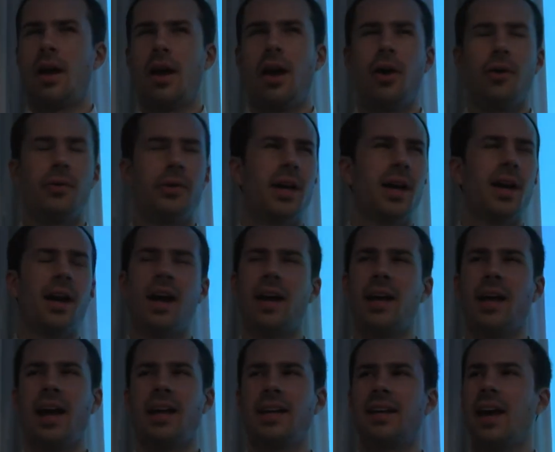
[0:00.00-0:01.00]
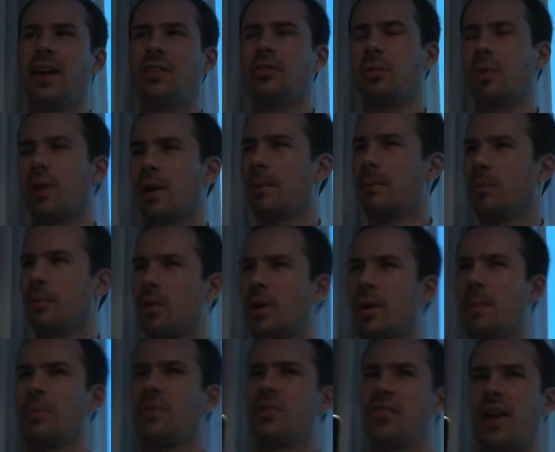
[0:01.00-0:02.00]
Oh yeah, I guess what
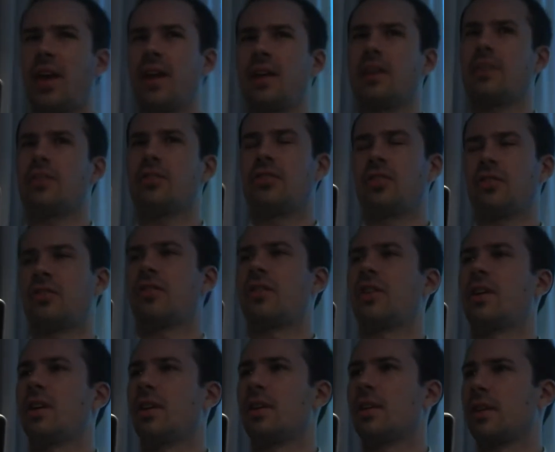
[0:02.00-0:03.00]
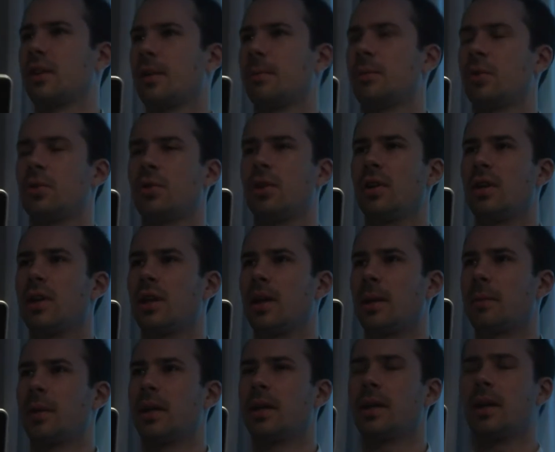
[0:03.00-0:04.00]
I'm saying is just the community. I mean,